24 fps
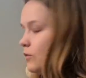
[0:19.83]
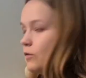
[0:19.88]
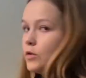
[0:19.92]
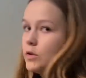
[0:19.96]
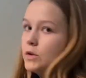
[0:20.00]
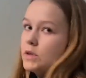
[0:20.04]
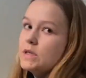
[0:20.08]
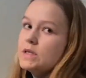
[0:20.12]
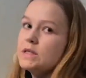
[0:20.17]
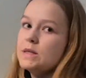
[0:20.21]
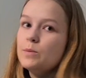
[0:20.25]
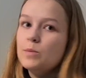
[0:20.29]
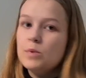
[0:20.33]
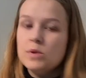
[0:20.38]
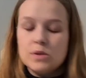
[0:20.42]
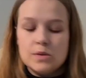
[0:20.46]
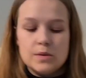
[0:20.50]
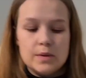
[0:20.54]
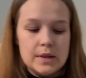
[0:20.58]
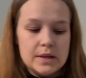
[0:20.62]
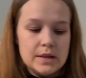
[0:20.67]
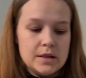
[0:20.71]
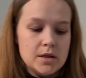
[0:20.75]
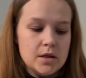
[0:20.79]
For the zipper
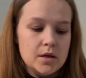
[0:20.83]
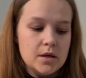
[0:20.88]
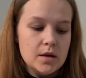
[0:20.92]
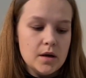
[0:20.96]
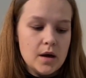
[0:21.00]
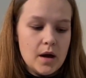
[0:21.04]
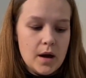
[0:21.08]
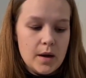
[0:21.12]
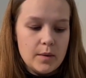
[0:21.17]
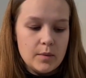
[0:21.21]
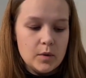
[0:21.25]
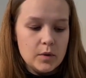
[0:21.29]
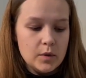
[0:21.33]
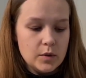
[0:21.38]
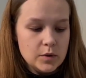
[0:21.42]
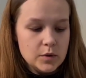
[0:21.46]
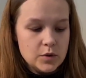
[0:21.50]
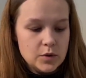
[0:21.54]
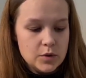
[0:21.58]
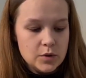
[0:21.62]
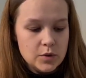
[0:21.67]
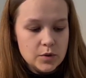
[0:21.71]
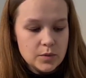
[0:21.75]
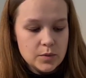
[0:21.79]
sweater I'm
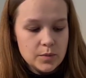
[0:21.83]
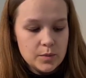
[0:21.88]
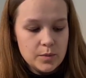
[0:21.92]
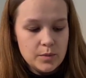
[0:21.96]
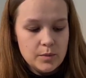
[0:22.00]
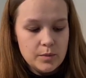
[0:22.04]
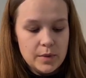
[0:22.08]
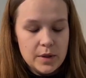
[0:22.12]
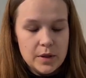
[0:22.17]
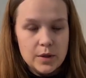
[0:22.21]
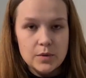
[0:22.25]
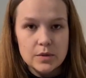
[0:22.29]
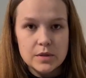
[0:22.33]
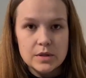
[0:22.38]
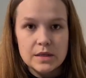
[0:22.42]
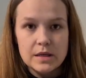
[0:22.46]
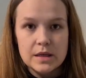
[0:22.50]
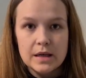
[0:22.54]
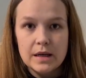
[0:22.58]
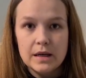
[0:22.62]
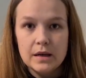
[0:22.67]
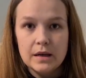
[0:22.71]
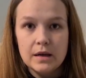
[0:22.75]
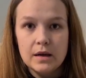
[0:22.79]
going to be
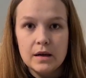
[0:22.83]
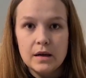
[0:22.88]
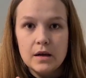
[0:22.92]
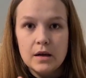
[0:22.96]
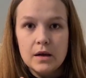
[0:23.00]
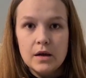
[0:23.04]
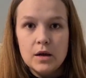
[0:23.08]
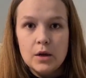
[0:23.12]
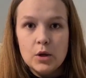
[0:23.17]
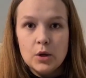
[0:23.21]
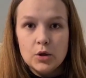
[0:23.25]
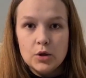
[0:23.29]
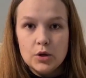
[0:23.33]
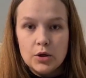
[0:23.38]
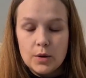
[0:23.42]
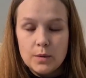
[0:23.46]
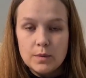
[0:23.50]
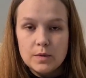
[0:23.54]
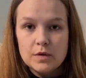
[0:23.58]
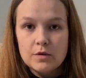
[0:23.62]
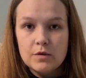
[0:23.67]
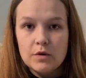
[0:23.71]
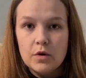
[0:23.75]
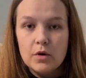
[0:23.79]
using
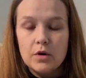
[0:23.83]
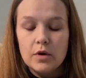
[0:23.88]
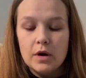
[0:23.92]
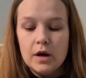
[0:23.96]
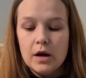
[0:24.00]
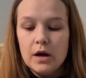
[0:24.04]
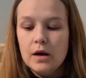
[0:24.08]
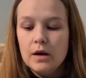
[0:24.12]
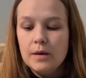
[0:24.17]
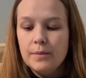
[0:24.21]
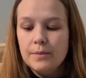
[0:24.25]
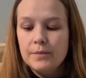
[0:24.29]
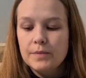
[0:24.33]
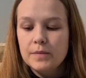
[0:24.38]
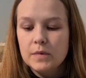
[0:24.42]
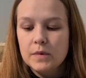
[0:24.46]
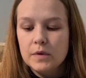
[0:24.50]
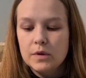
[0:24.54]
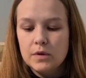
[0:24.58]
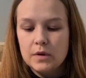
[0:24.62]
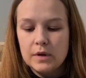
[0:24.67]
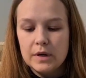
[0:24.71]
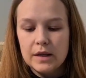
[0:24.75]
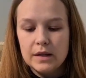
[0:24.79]
Drops Flora
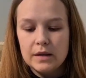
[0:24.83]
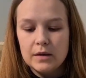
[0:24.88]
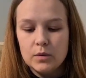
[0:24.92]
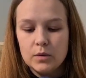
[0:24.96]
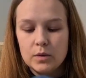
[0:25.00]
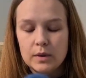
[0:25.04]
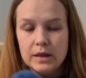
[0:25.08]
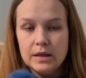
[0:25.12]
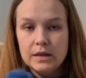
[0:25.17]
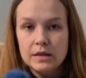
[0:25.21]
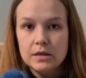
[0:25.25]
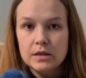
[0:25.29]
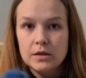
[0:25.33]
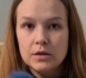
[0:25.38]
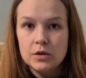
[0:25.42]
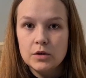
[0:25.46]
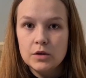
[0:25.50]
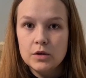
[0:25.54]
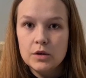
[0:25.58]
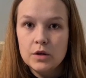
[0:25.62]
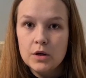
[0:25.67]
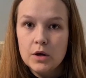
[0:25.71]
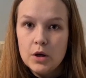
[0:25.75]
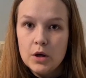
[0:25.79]
together with
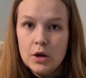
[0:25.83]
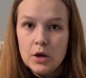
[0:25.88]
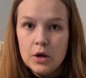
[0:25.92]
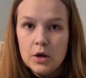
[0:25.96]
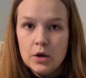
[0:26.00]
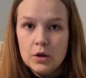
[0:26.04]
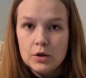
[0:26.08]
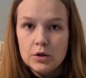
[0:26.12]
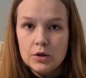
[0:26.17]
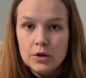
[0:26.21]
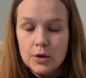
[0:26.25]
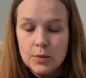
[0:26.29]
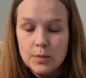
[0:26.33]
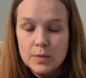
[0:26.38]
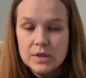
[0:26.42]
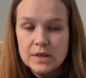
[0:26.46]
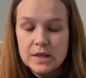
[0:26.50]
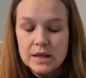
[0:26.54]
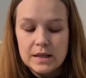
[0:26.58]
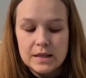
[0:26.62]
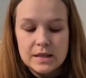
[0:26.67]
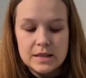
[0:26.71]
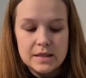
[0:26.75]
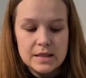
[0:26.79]

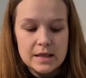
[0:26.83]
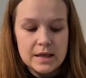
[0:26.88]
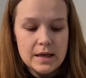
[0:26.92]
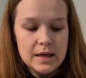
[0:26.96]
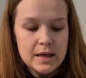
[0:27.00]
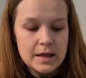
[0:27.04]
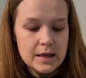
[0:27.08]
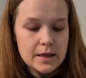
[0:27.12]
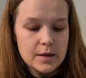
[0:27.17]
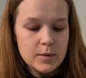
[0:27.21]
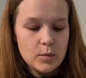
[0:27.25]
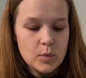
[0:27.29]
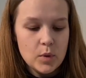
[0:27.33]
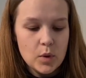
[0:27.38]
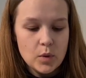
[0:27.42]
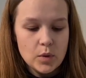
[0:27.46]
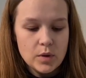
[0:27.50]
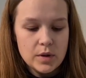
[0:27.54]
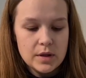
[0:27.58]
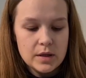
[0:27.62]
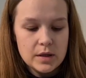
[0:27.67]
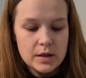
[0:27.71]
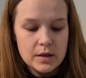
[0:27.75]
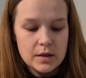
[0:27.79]
Drops Kid Silk,
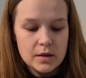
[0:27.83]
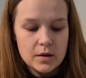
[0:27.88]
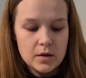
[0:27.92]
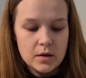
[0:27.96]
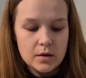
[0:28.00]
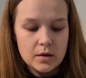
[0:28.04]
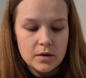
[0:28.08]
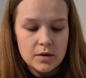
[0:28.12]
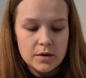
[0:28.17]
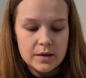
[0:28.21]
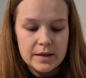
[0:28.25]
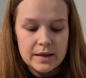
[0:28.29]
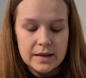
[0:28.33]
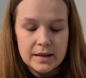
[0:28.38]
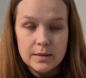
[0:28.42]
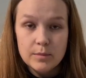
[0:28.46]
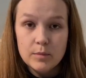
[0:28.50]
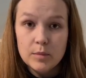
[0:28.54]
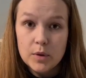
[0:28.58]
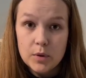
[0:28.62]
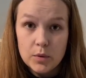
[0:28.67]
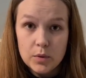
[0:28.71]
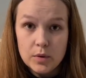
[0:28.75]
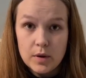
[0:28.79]
both in the color
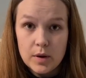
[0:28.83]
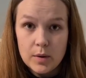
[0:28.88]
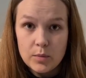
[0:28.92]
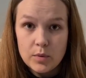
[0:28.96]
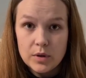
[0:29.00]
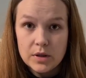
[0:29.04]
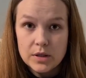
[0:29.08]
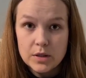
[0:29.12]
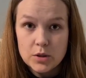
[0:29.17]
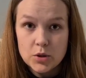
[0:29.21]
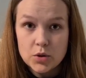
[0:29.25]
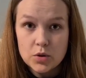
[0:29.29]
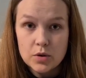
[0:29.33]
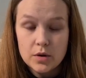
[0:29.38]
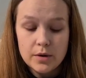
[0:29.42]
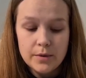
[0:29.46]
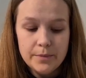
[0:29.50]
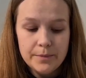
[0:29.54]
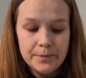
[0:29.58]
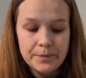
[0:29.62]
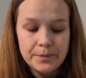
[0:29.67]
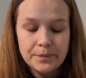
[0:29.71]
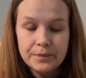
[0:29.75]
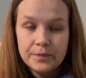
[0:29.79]
denim blue, I'm pretty
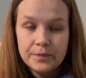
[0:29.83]
sure.